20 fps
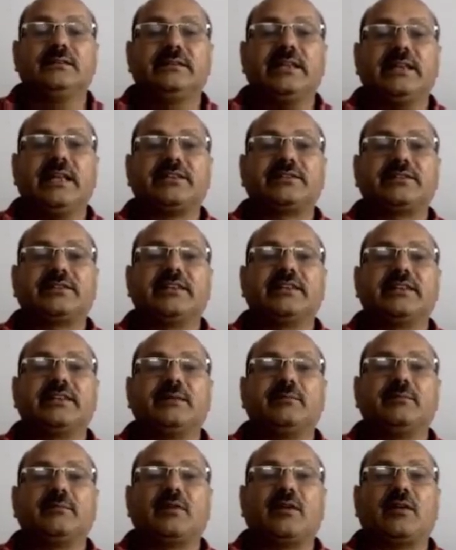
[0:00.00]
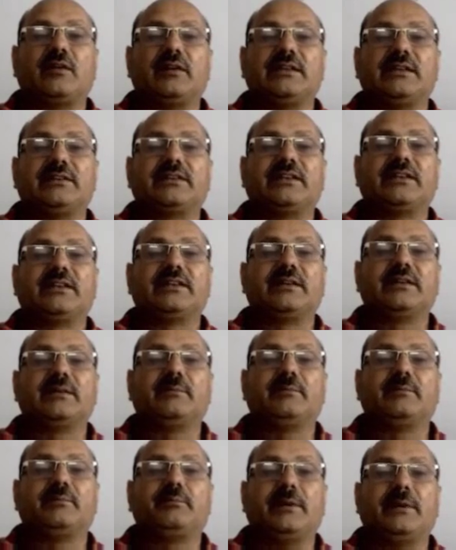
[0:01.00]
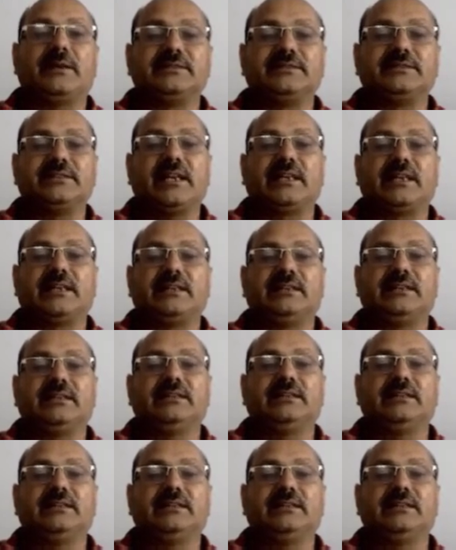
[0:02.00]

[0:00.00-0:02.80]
Next kingdom, called as kingdom fungi.